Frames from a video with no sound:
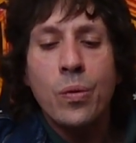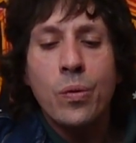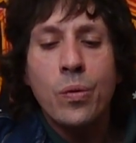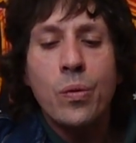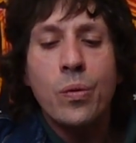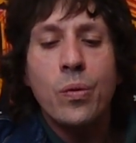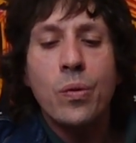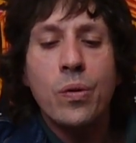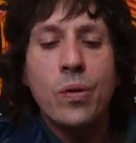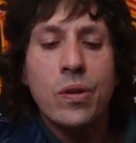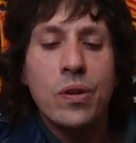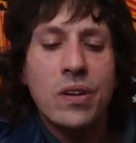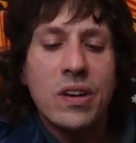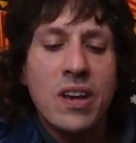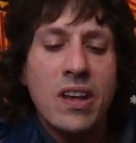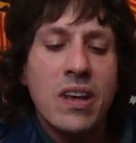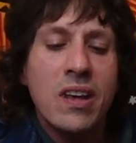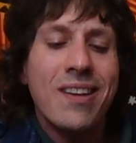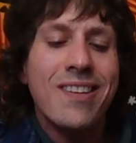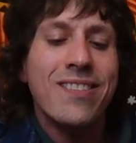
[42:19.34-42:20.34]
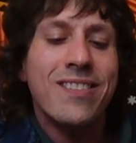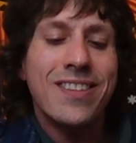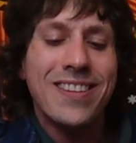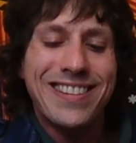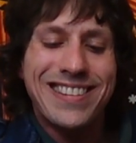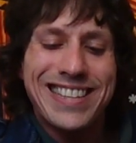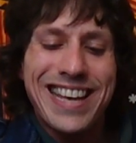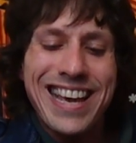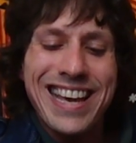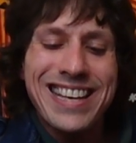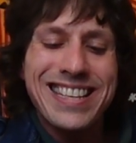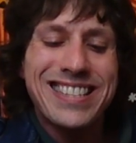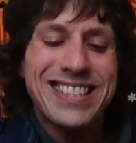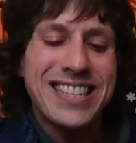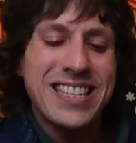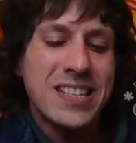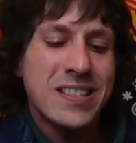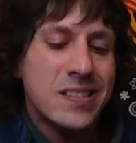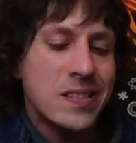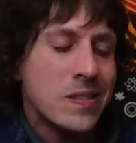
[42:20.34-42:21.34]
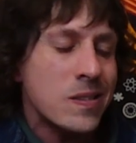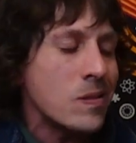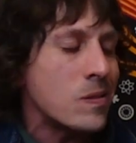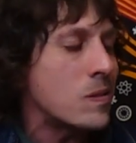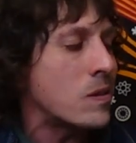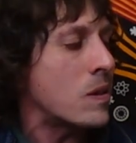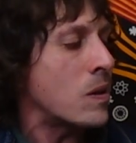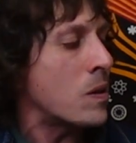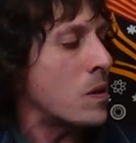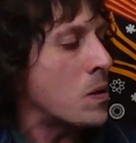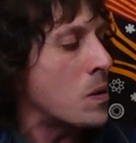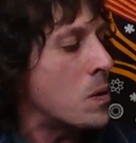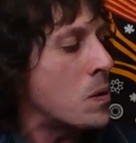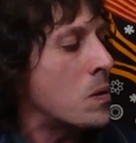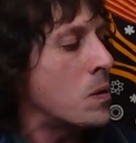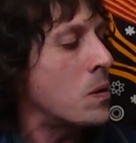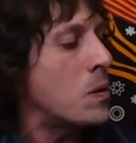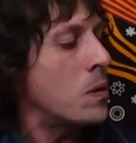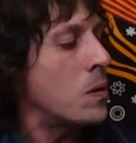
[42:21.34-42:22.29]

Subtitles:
Ooh, it never tasted so good